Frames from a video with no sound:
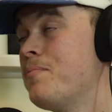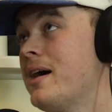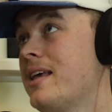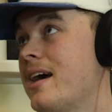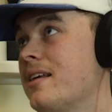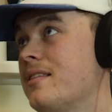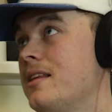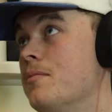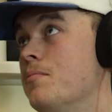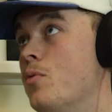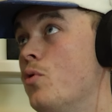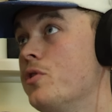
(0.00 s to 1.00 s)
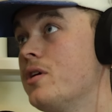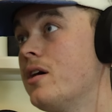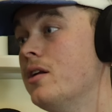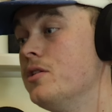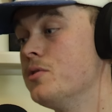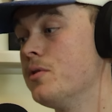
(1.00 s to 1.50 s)
But yeah, I think the more you
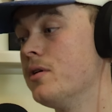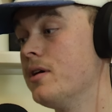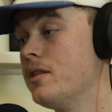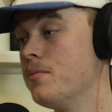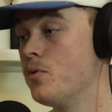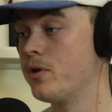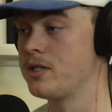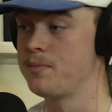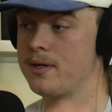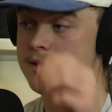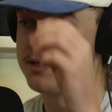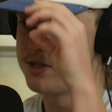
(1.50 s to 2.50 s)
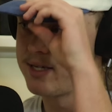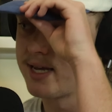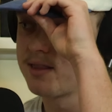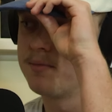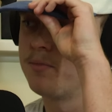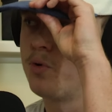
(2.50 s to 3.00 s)
kind of do it and the more experience you
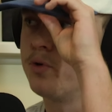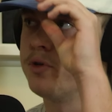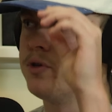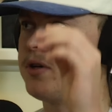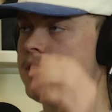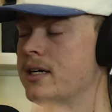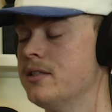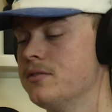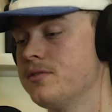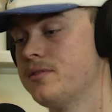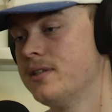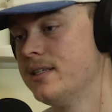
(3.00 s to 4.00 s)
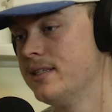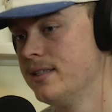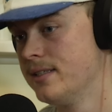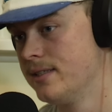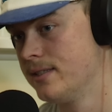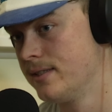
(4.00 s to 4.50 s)
get, the more you kind
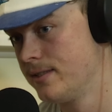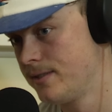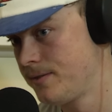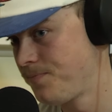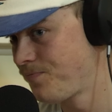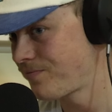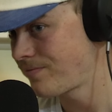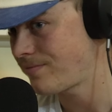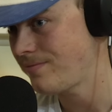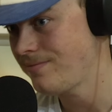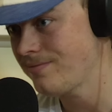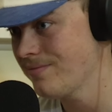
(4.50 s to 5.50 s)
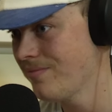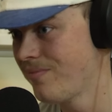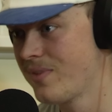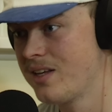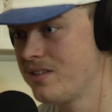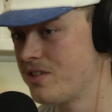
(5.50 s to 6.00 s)
of
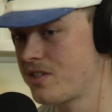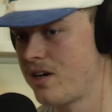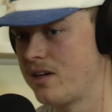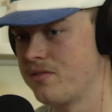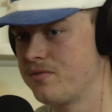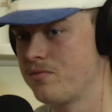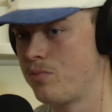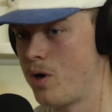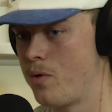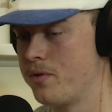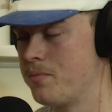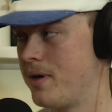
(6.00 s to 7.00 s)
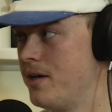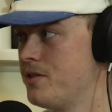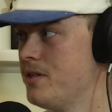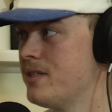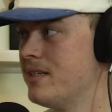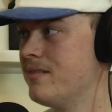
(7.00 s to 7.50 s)
just kind of roll with the
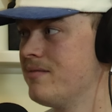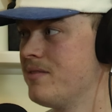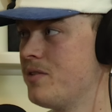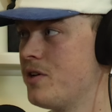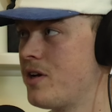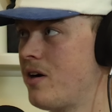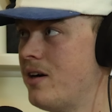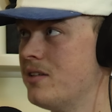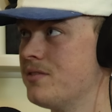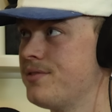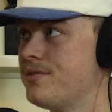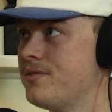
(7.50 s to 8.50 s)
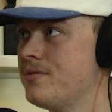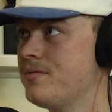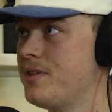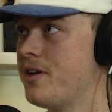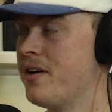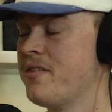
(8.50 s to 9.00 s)
punches, and you kind of,
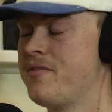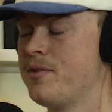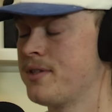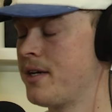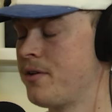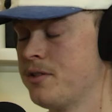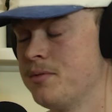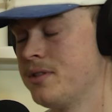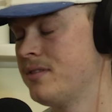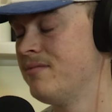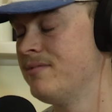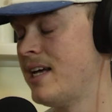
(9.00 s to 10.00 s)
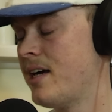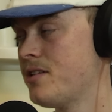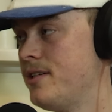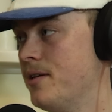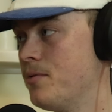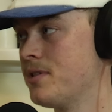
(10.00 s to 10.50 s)
you know, it feels like Christmas last year